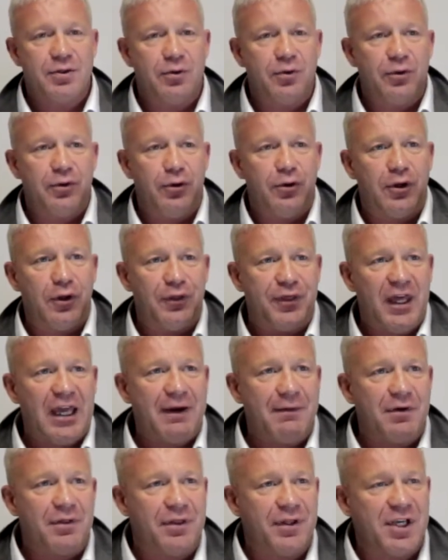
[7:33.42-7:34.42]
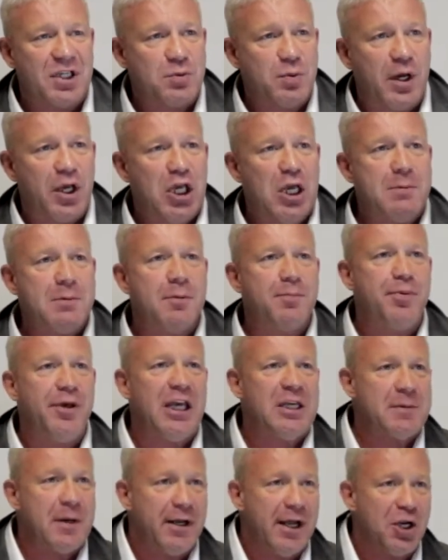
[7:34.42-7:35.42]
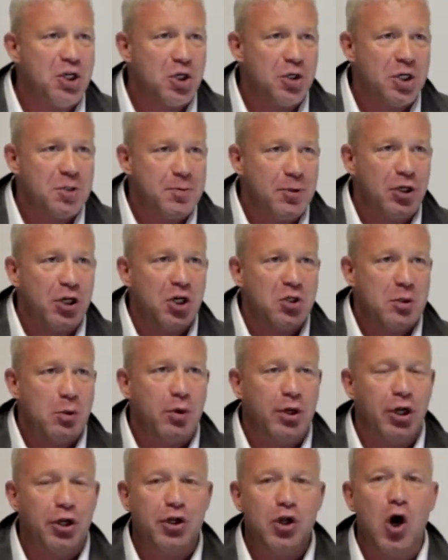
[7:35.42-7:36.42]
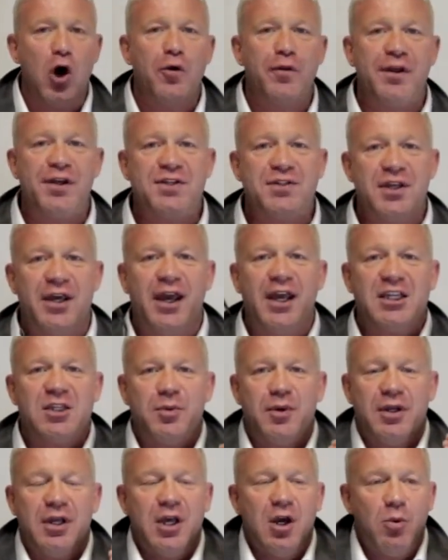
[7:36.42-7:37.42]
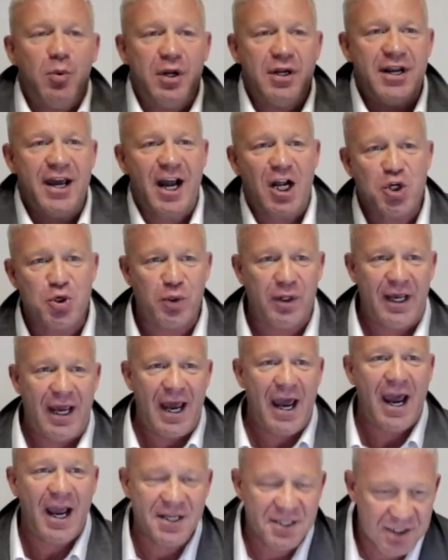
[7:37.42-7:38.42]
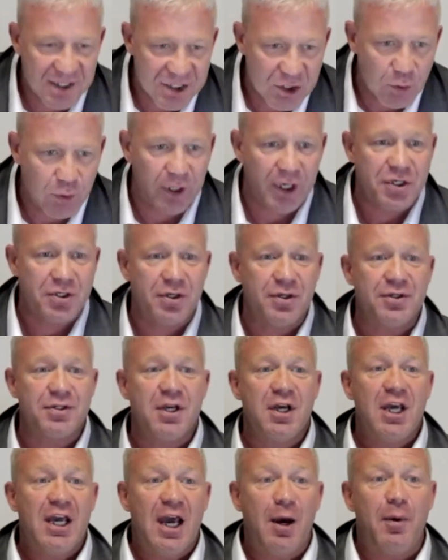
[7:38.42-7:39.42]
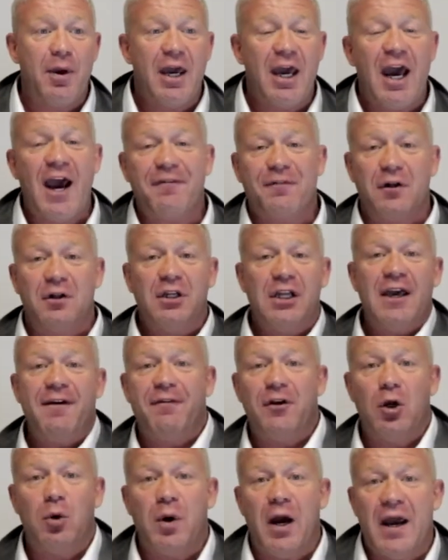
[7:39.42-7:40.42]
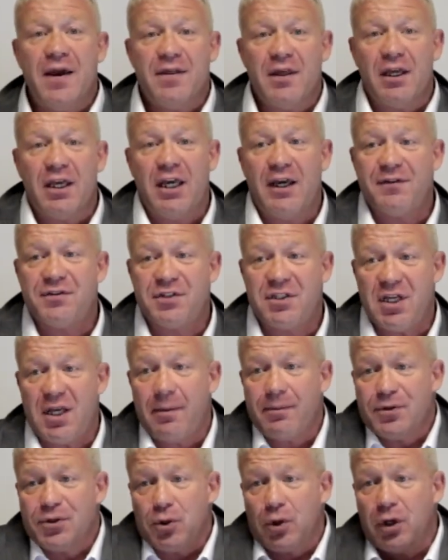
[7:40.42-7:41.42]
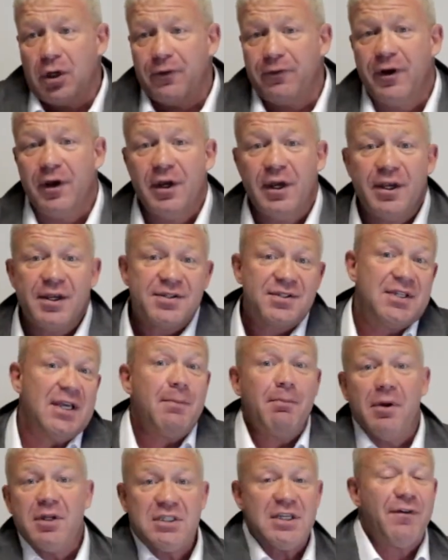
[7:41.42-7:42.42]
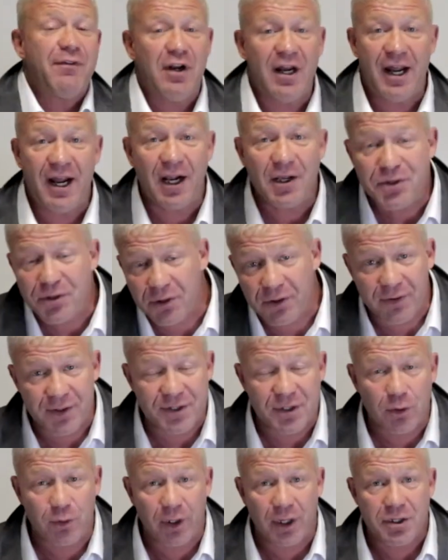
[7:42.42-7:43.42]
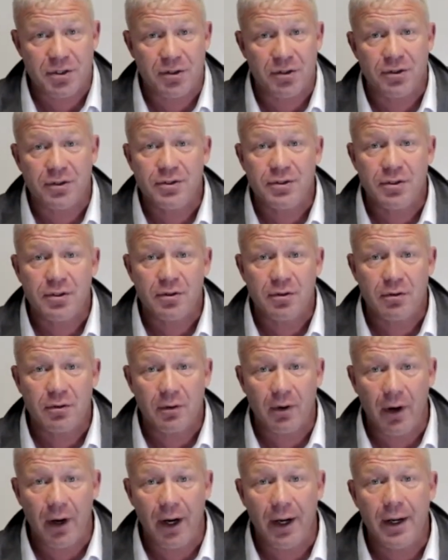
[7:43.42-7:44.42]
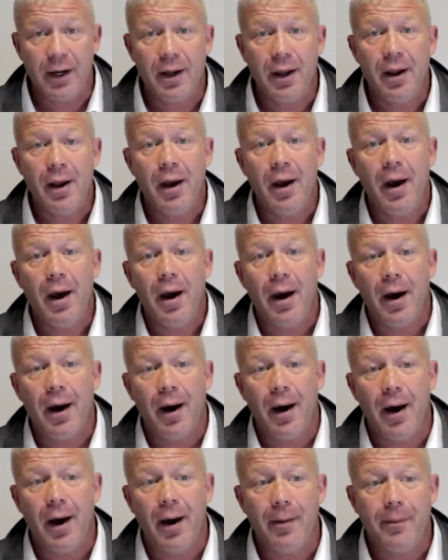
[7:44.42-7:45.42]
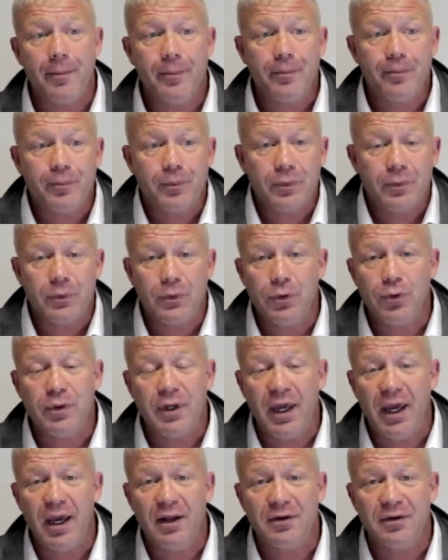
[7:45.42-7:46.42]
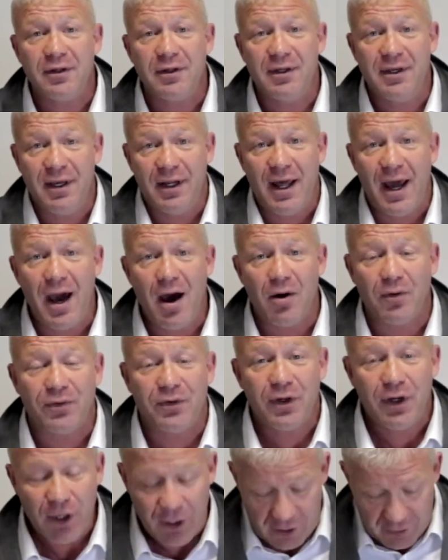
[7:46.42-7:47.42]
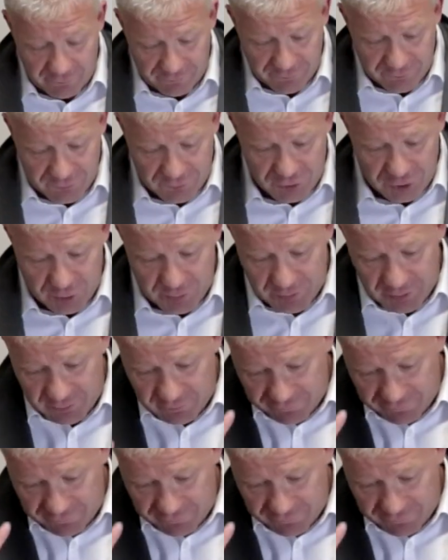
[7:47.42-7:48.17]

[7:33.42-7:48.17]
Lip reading: you can think of it this way: human beings by nature, just because we want to know these things, we naturally ask these questions, and we have to live in a way that gives some sort of semblance of an answer to these questions, right? You can't get out of doing